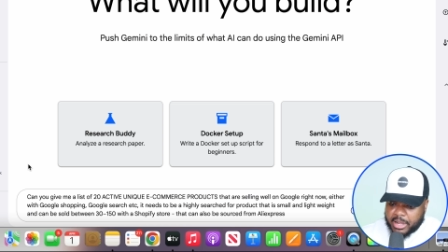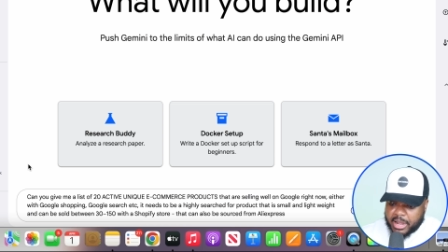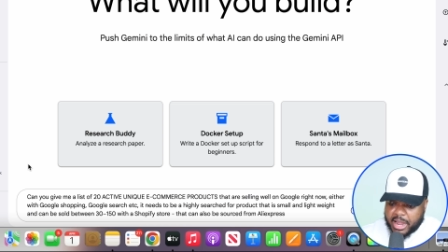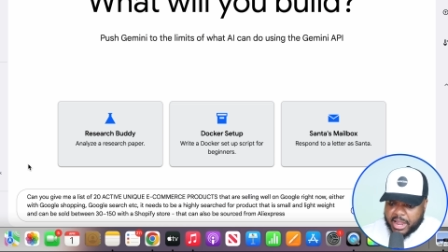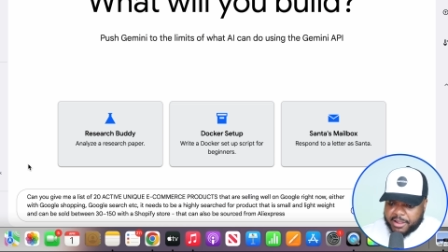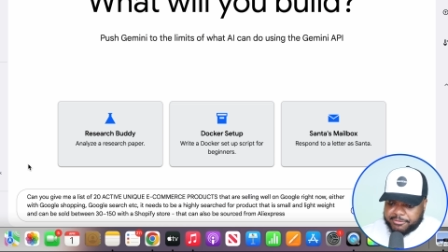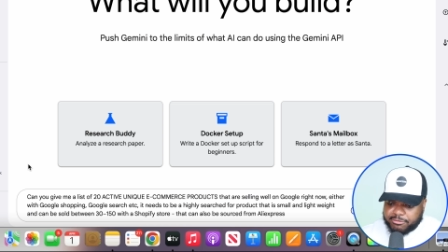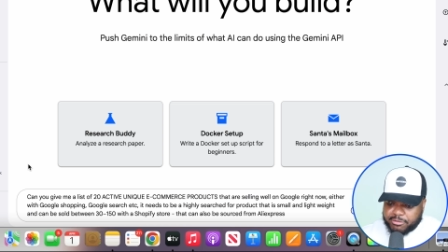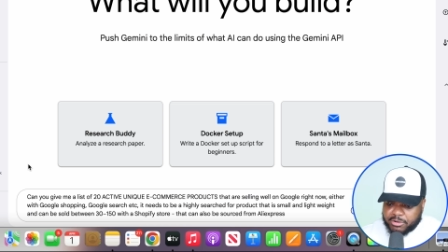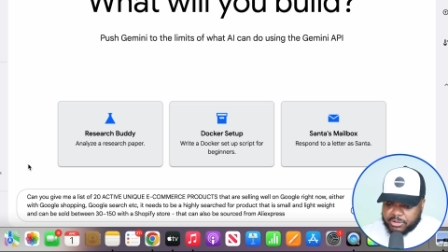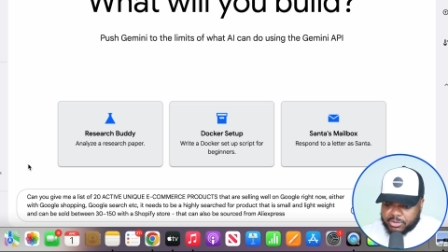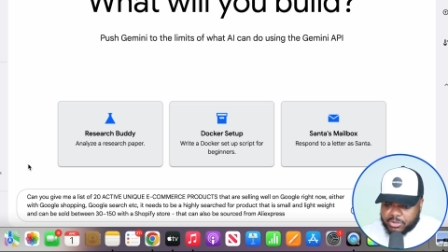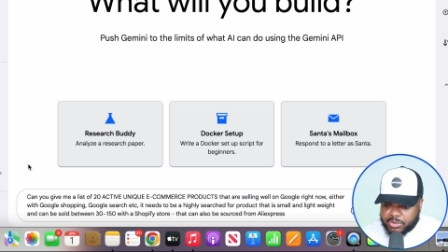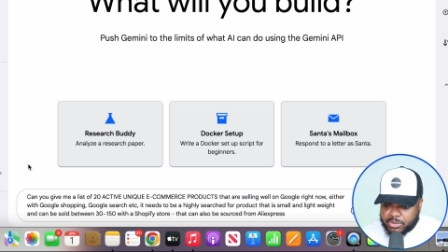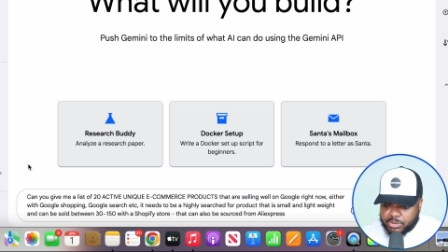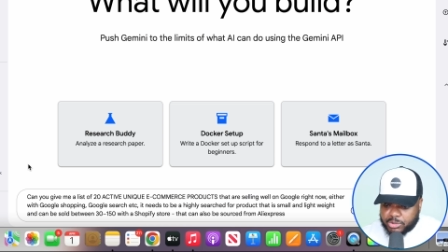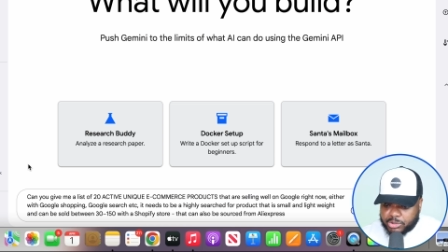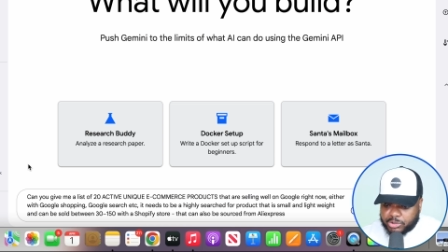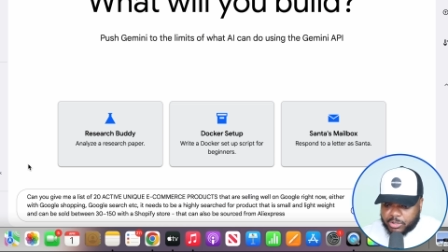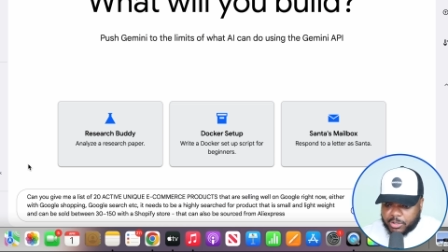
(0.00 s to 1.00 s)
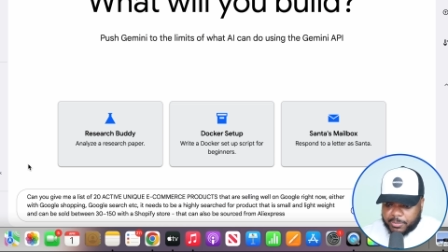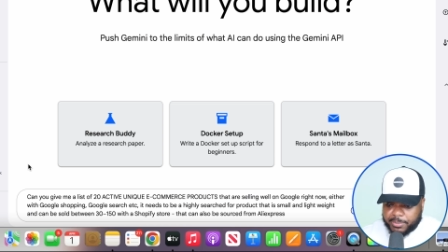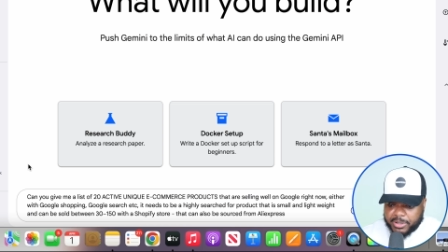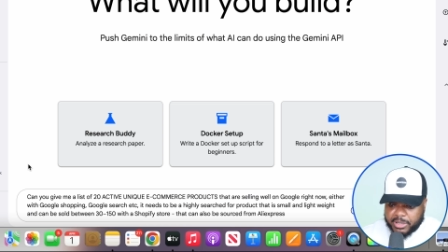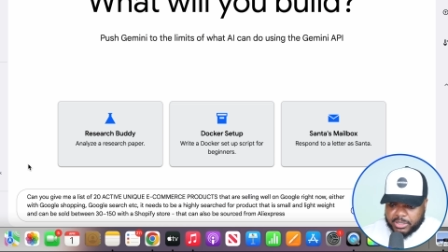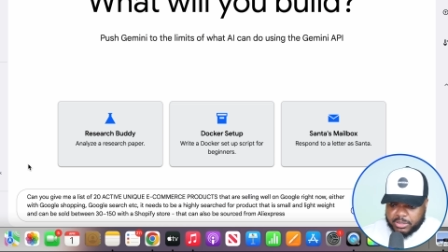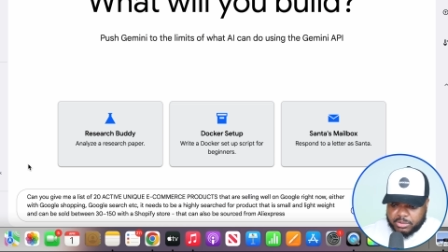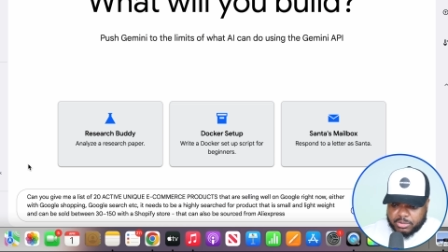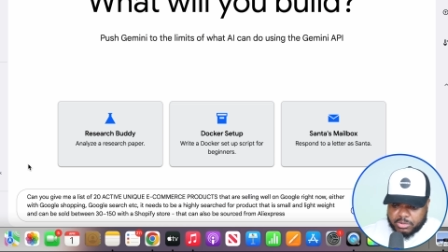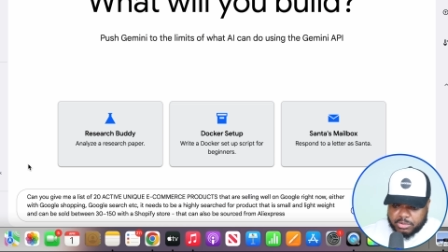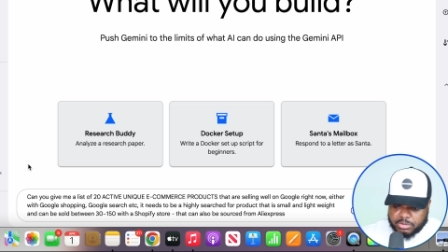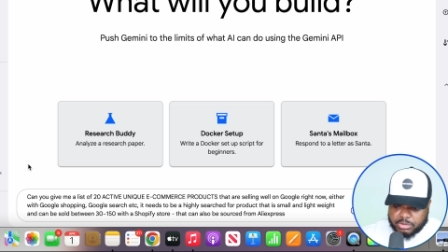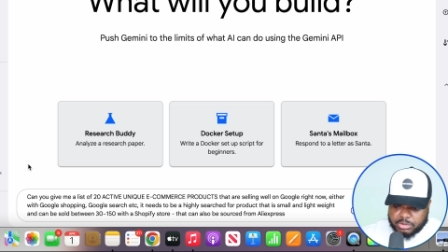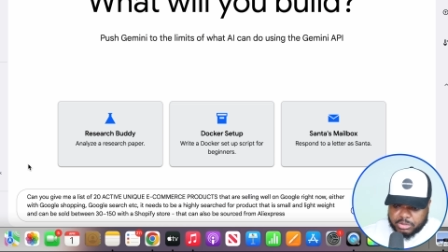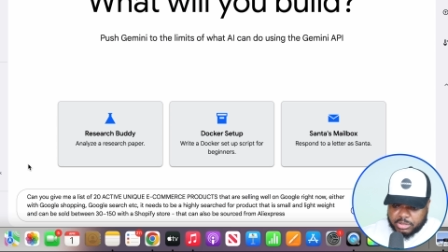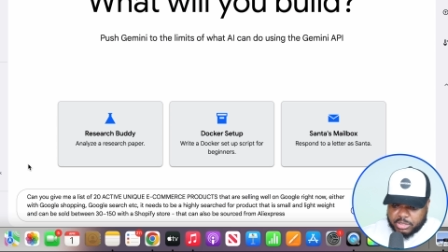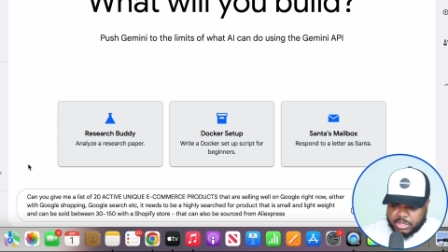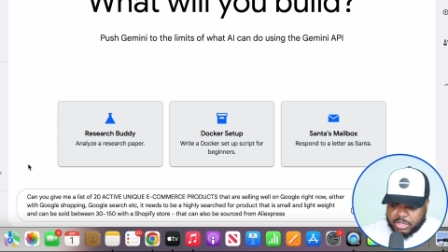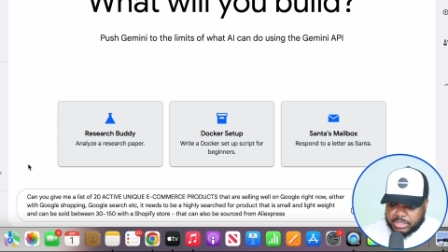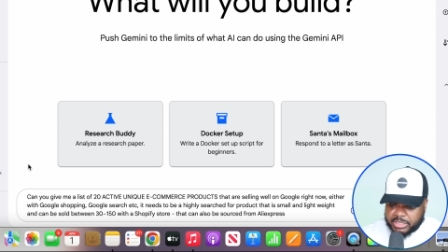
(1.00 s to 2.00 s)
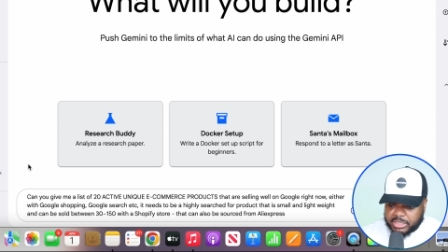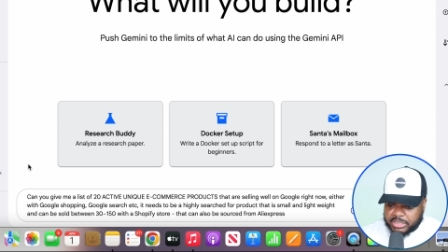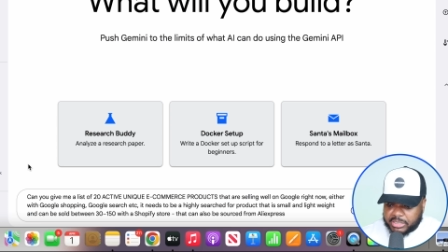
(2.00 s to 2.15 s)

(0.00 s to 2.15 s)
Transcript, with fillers: either on Google Shopping, Google Search,